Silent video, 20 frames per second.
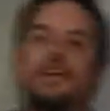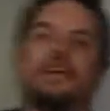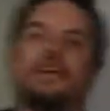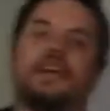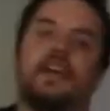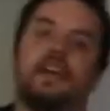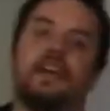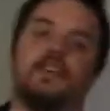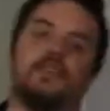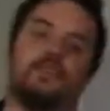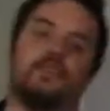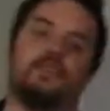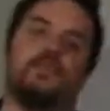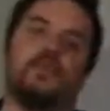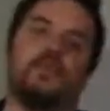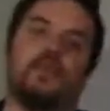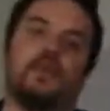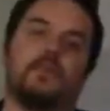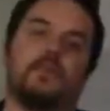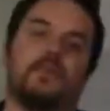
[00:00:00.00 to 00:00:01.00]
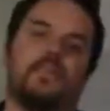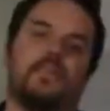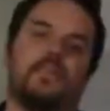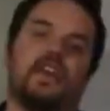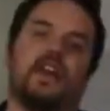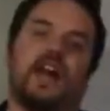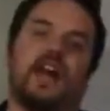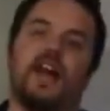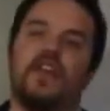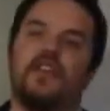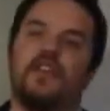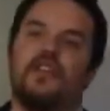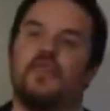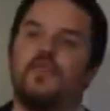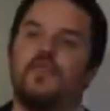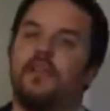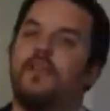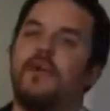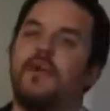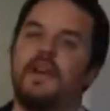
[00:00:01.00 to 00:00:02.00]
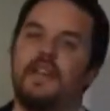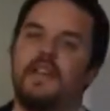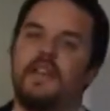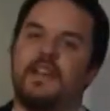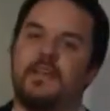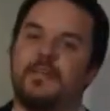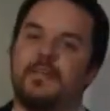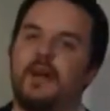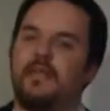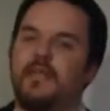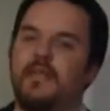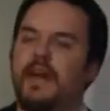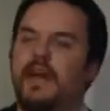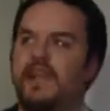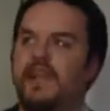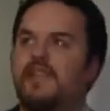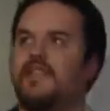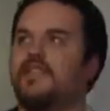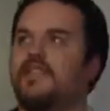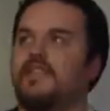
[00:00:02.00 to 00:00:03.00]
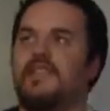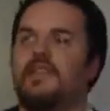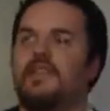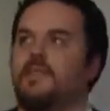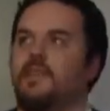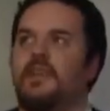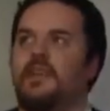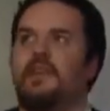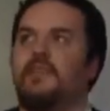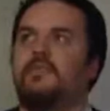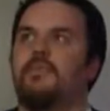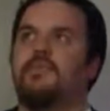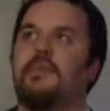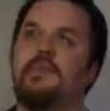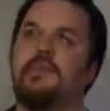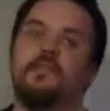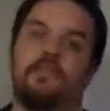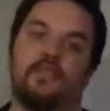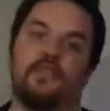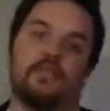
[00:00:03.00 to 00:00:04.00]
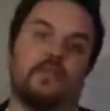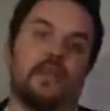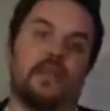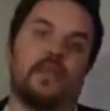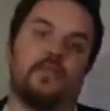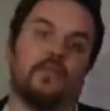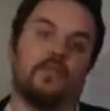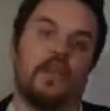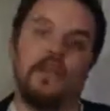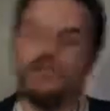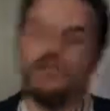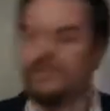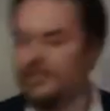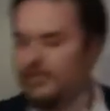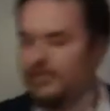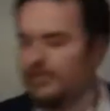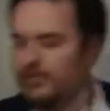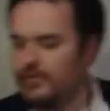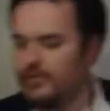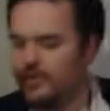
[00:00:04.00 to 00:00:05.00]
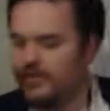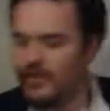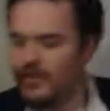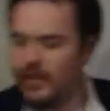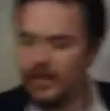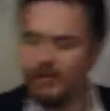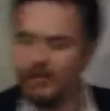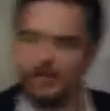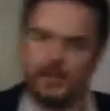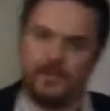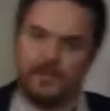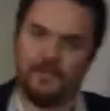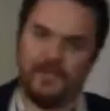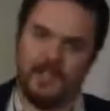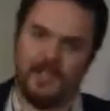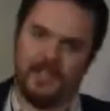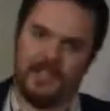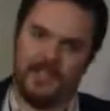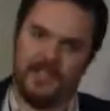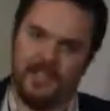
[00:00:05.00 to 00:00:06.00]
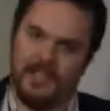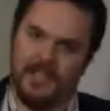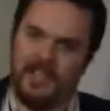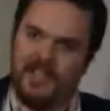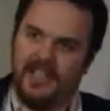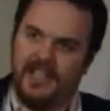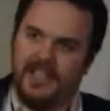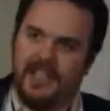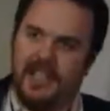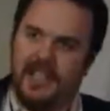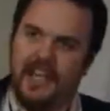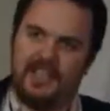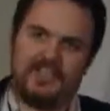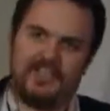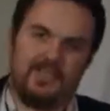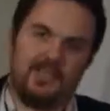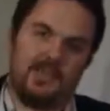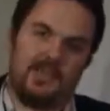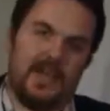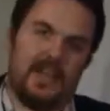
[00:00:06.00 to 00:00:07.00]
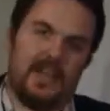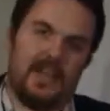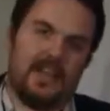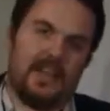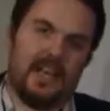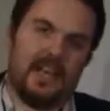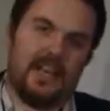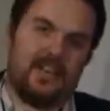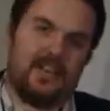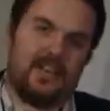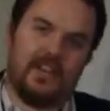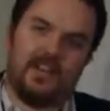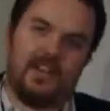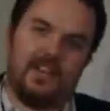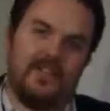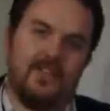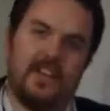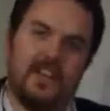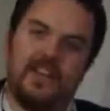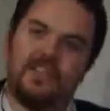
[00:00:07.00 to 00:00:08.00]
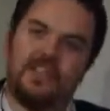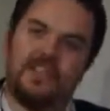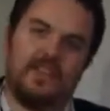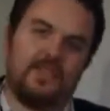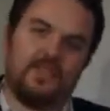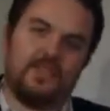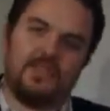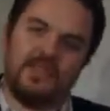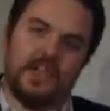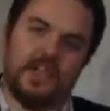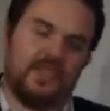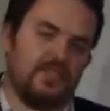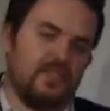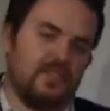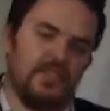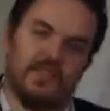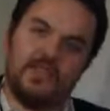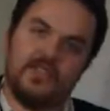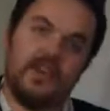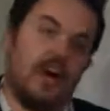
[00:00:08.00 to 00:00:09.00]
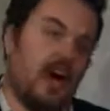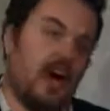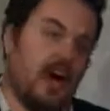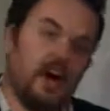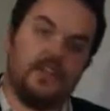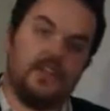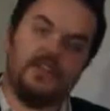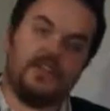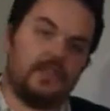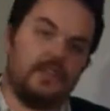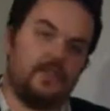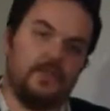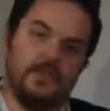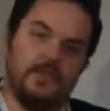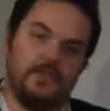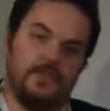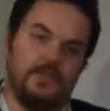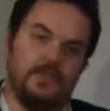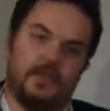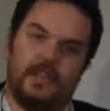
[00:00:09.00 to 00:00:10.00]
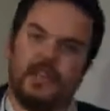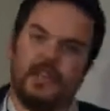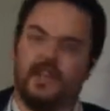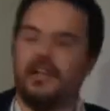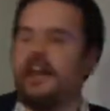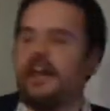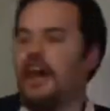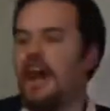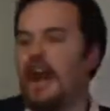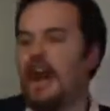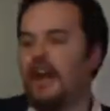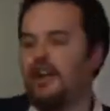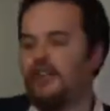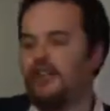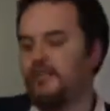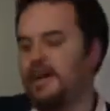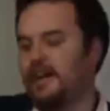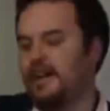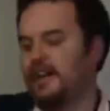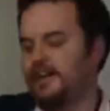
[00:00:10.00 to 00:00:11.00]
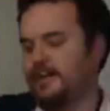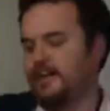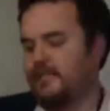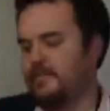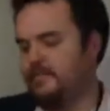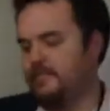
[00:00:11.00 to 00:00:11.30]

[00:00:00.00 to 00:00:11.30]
And at this point, I'm going to say I don't know anything about paints. So, you know, maybe there's better paints to use for this kind of work. But it's just paint I got there. If you guys have suggestions, honestly, feel free. I don't mind.